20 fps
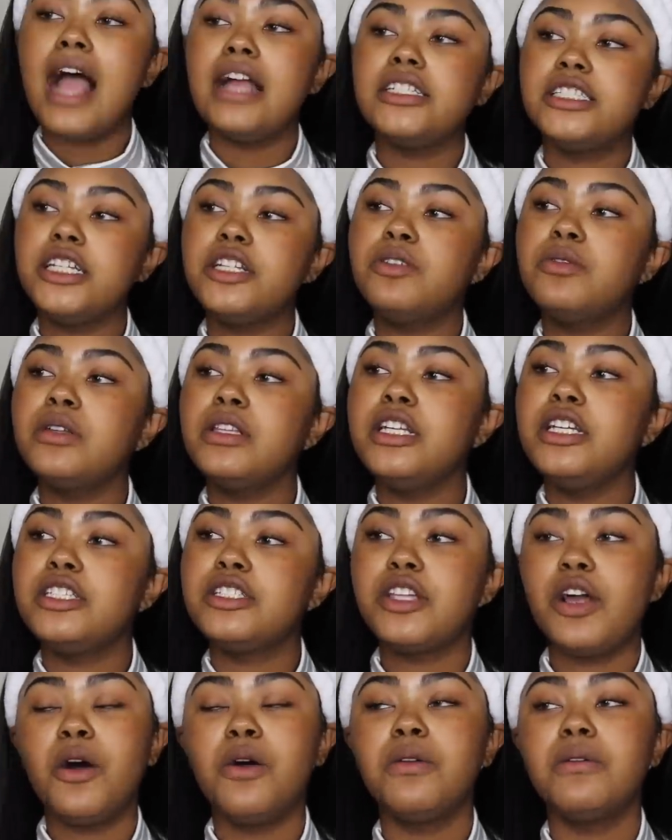I generally
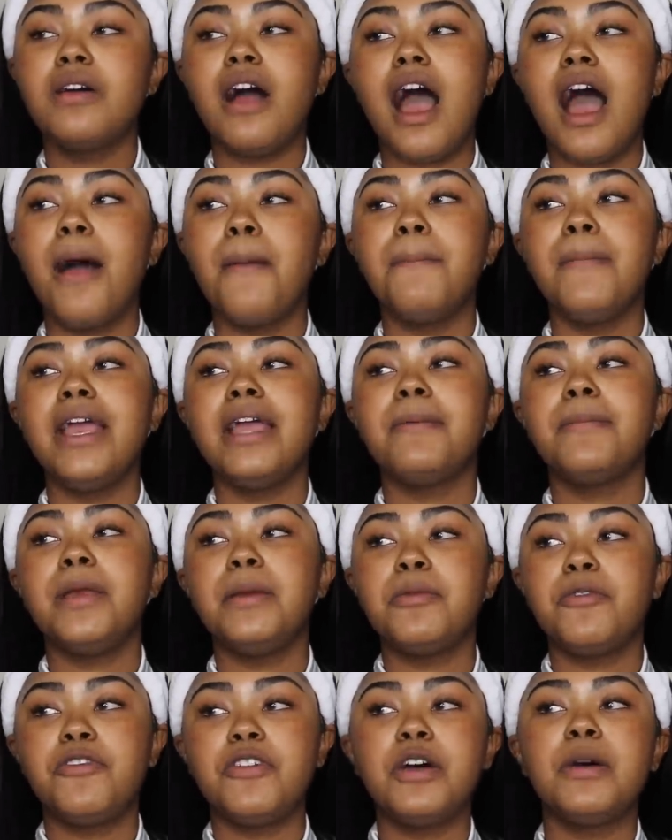don't make
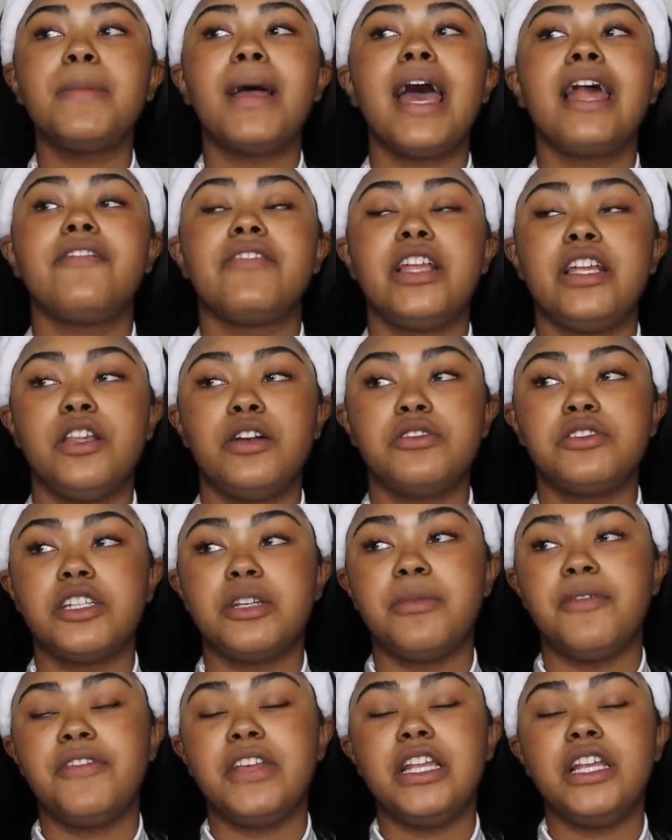people feel bad if they don't
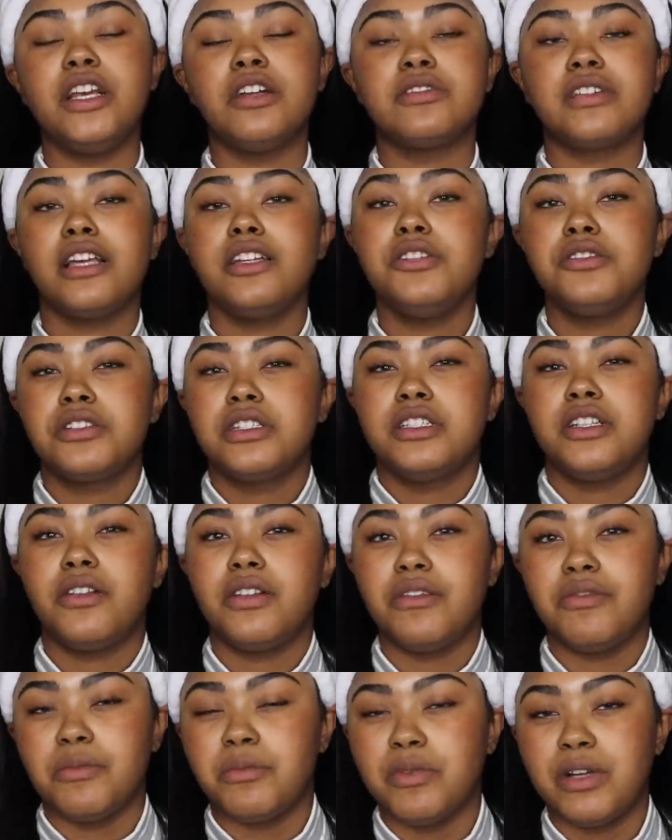share my videos. I usually
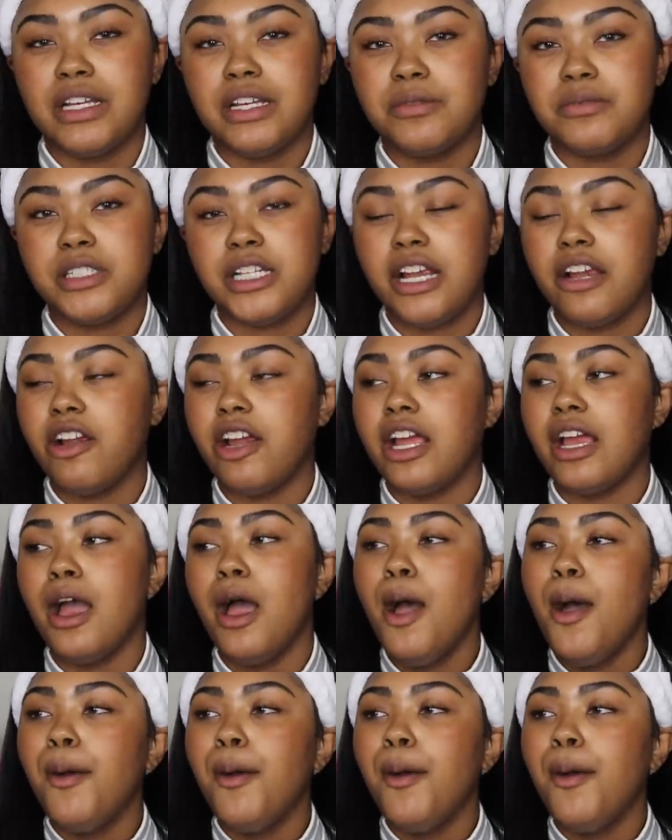don't even bring up sharing,